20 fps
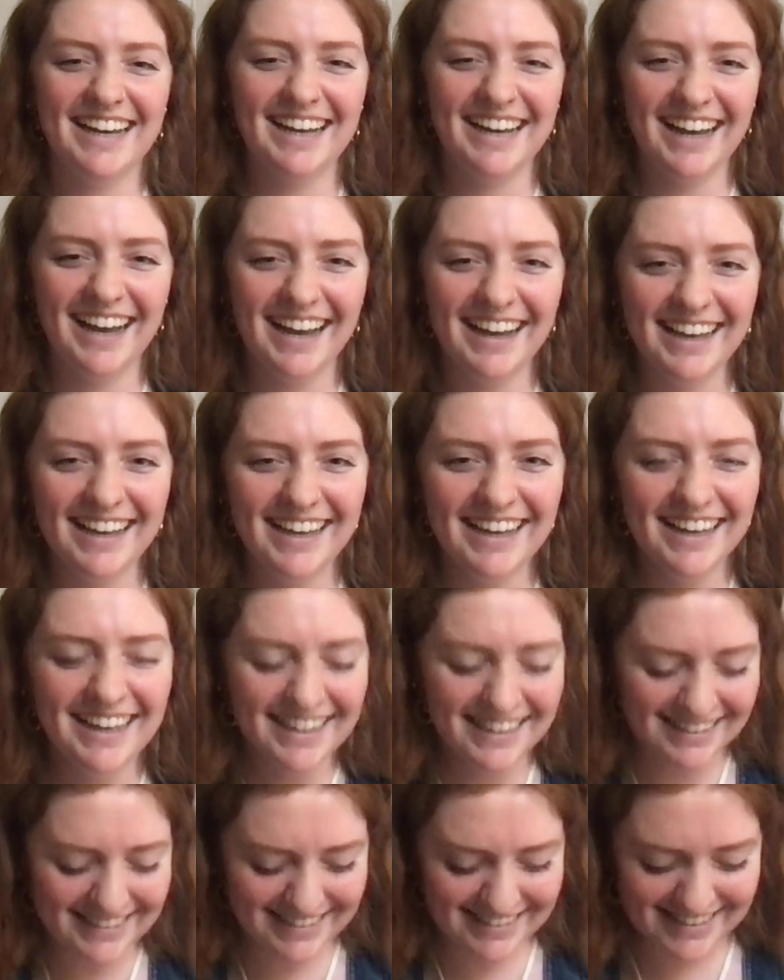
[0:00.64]
Hi,
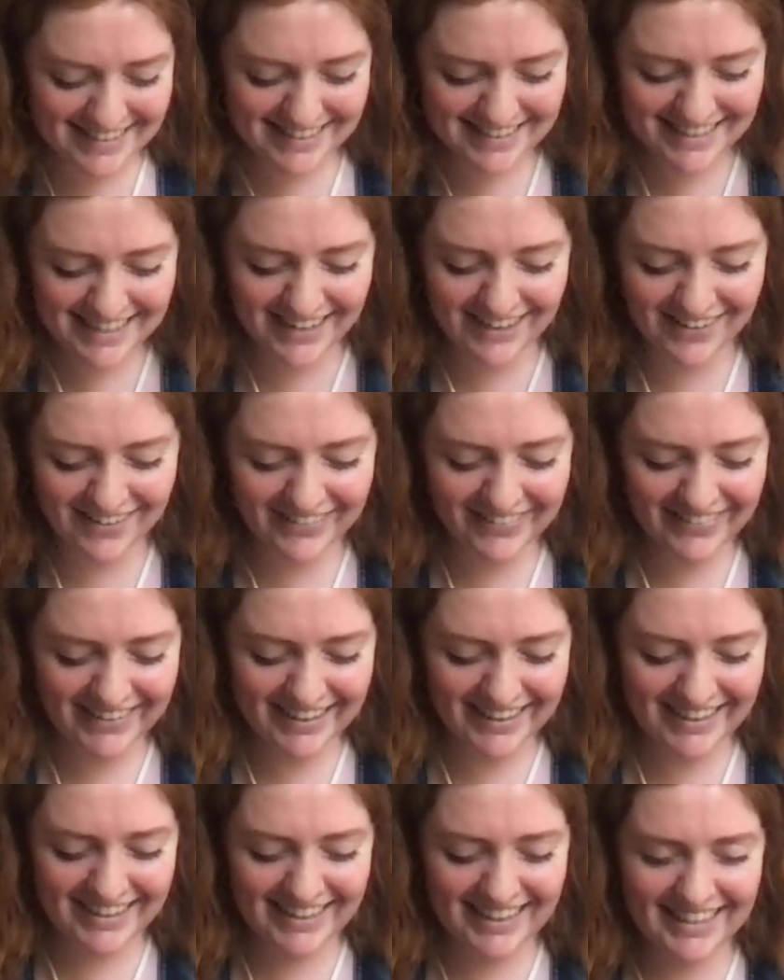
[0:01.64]
this is
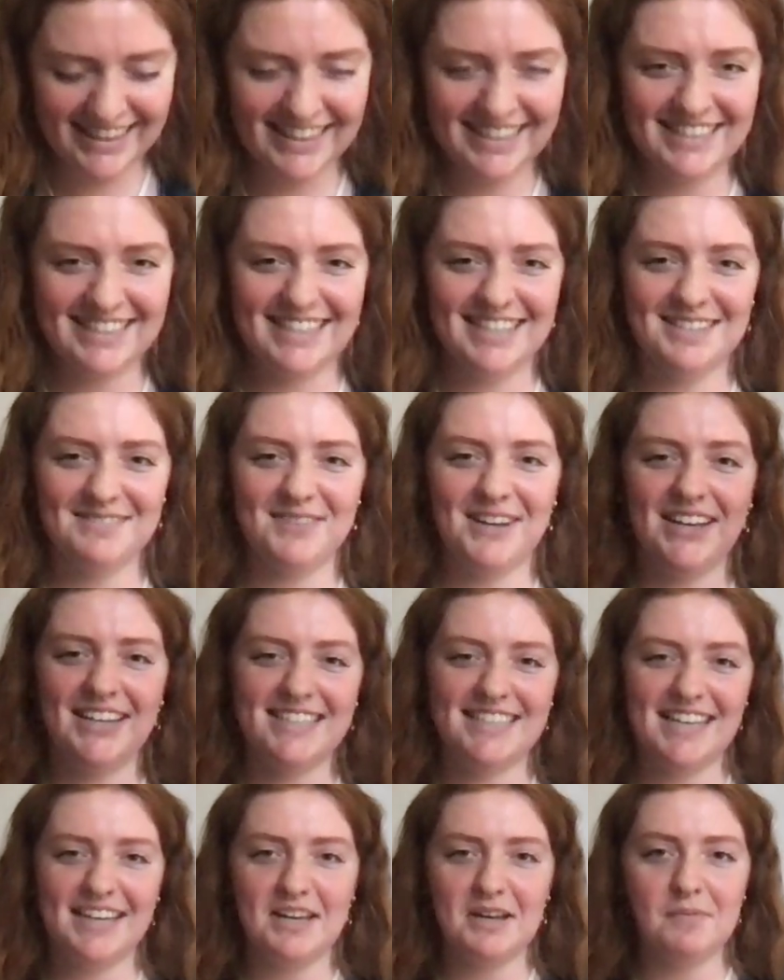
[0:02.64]
Carolyn. This is my
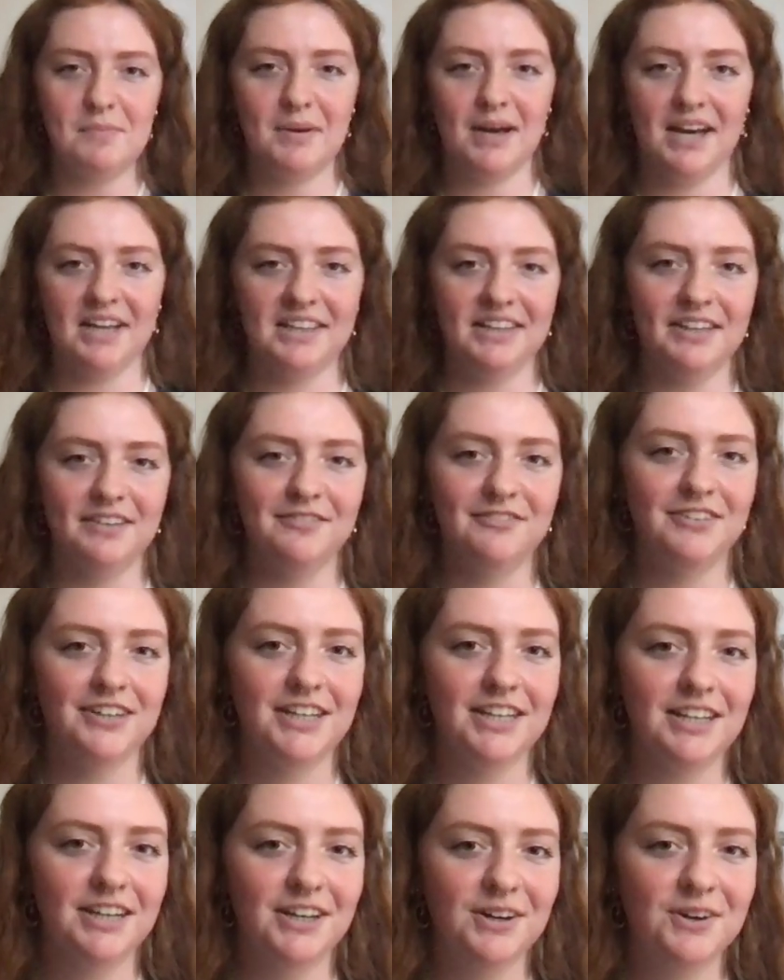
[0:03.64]
second Padlet
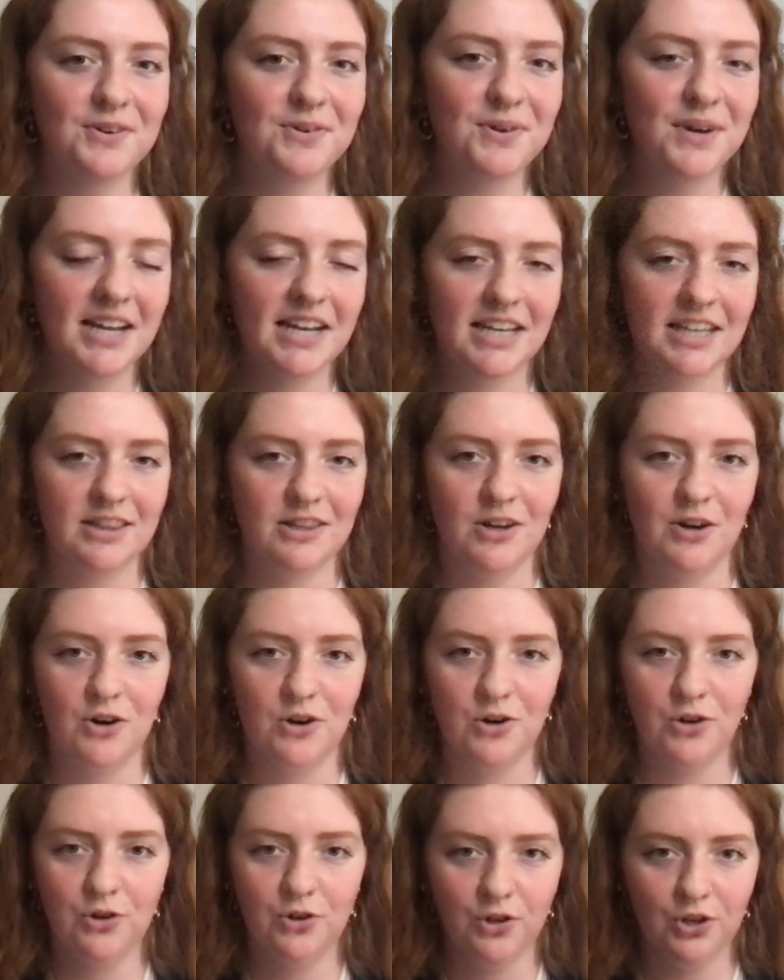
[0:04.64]
video, and the
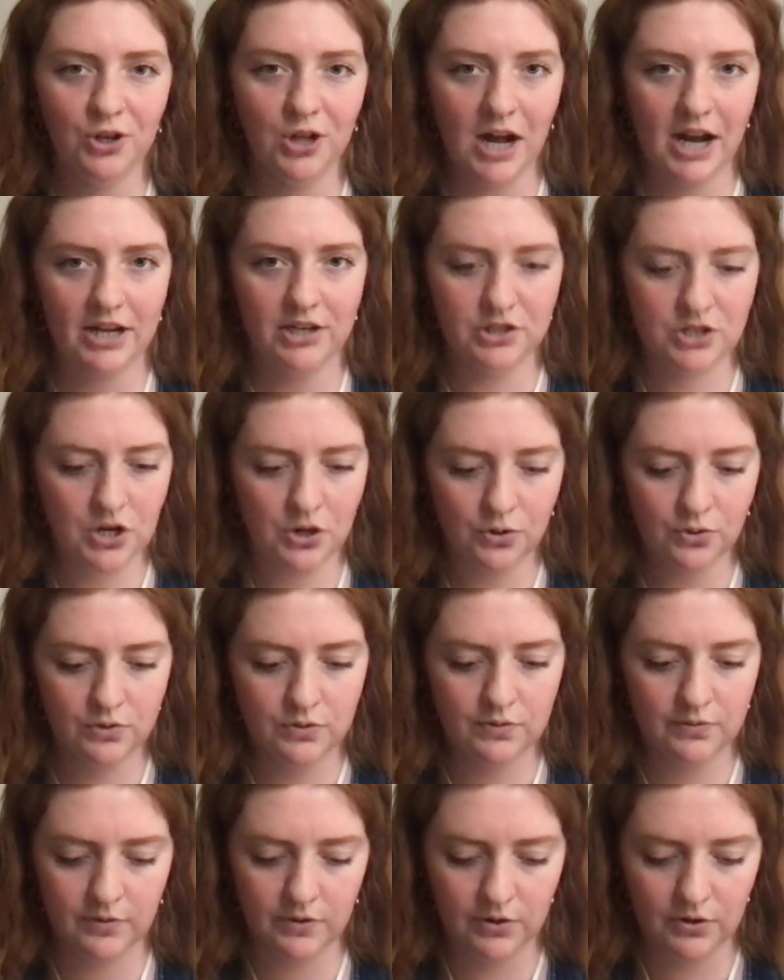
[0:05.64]
article I chose
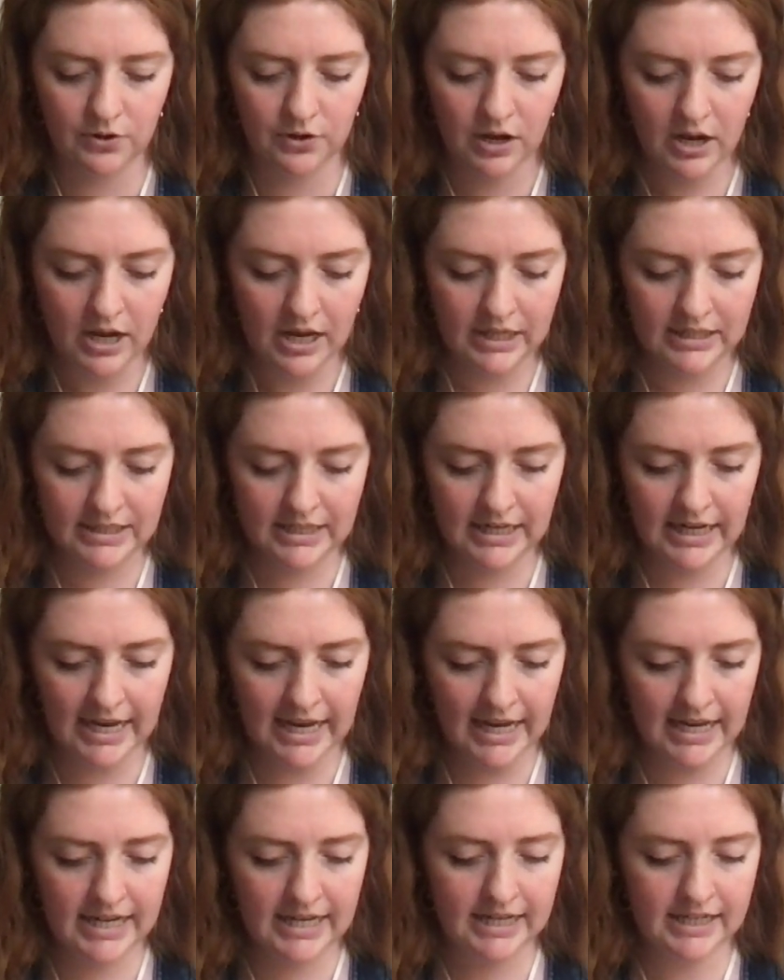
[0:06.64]
for
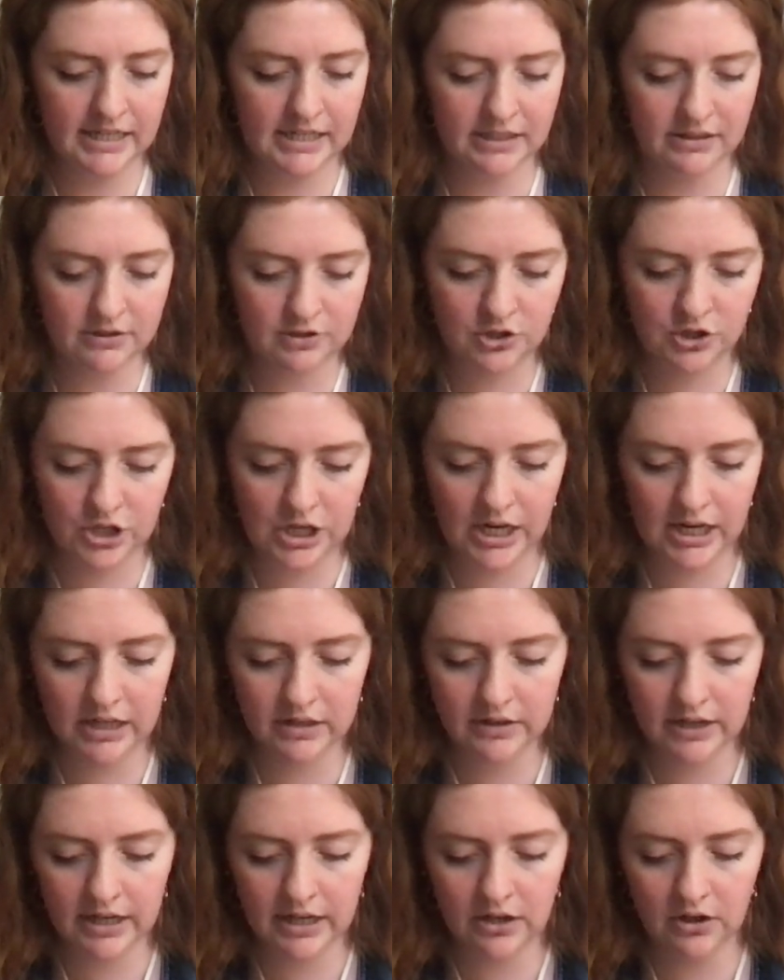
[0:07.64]
today is Shedding
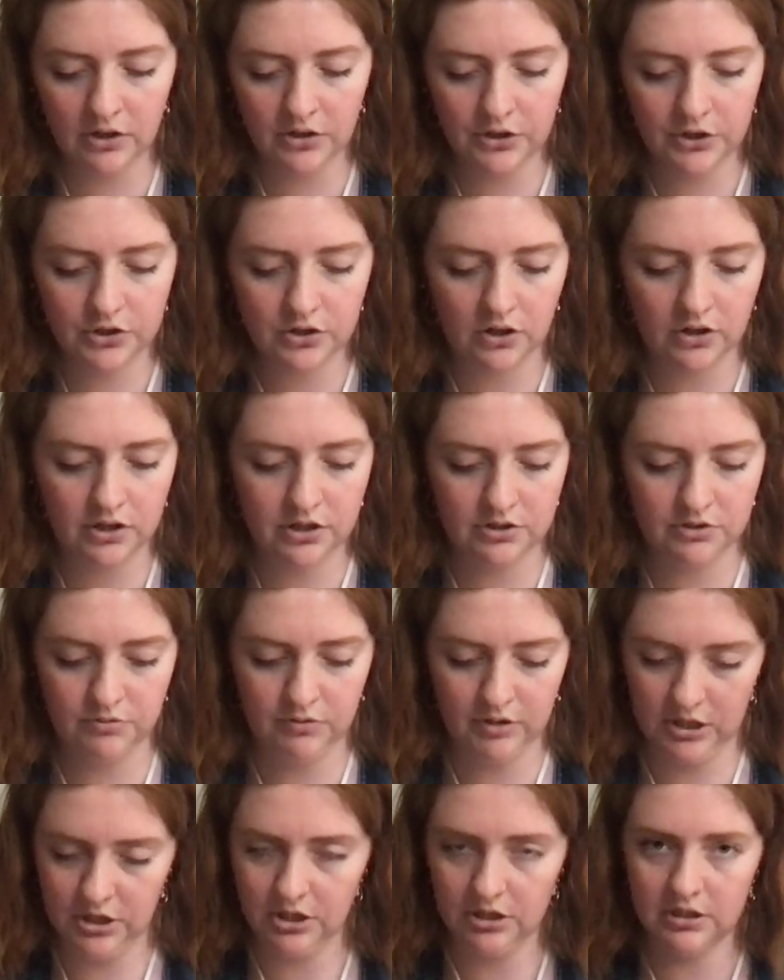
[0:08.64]
Light on the Darkest
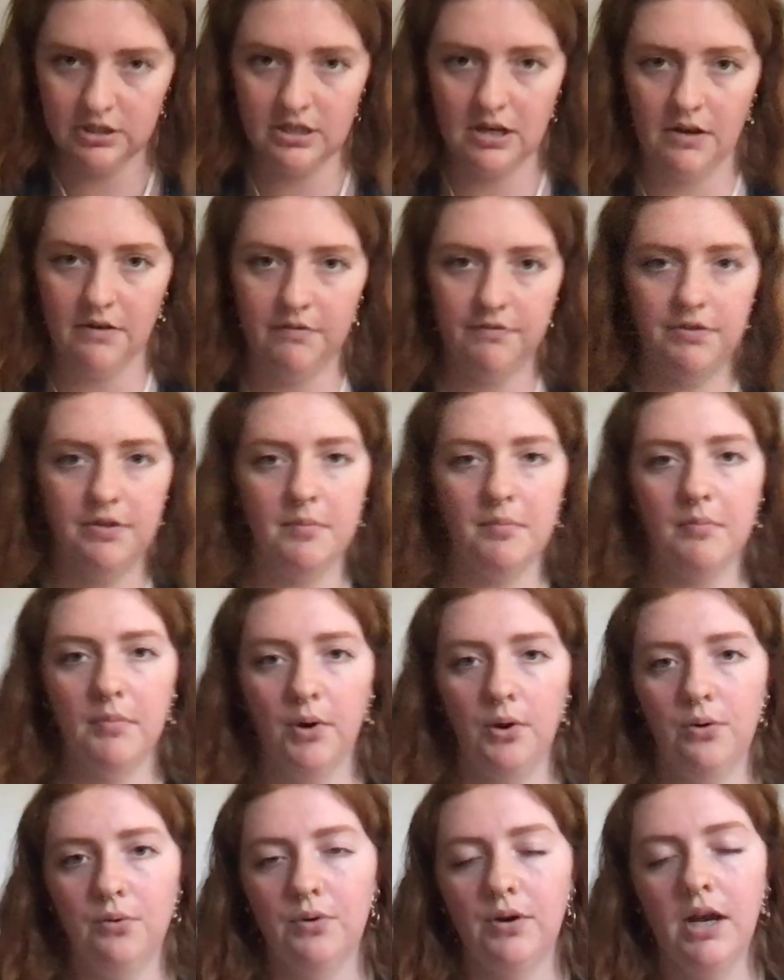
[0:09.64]
Regions of the
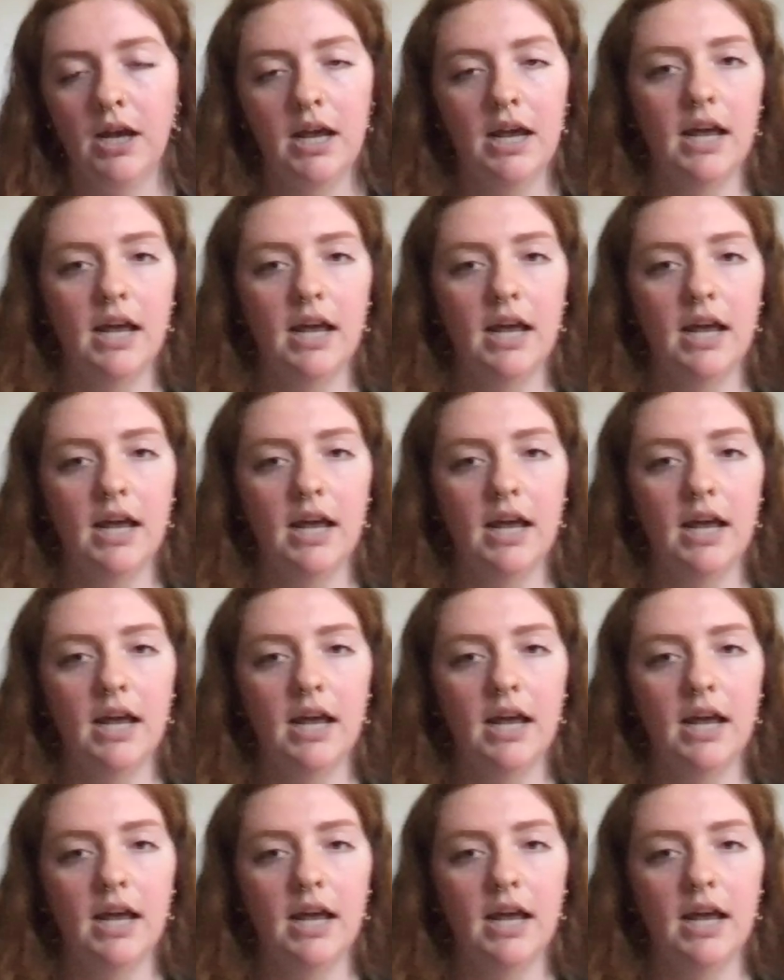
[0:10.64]
Moon.